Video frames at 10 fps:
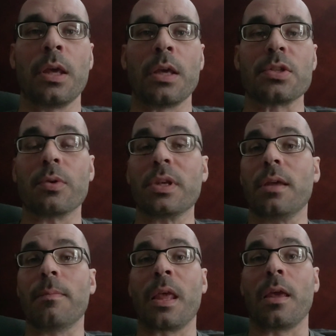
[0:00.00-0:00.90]
So
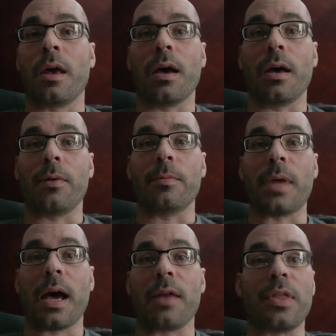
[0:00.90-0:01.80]
again, I
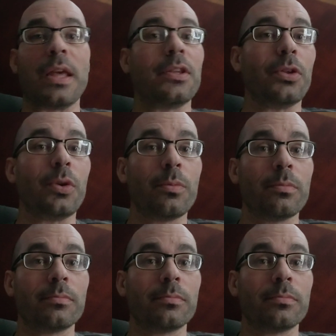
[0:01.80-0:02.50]
thank you.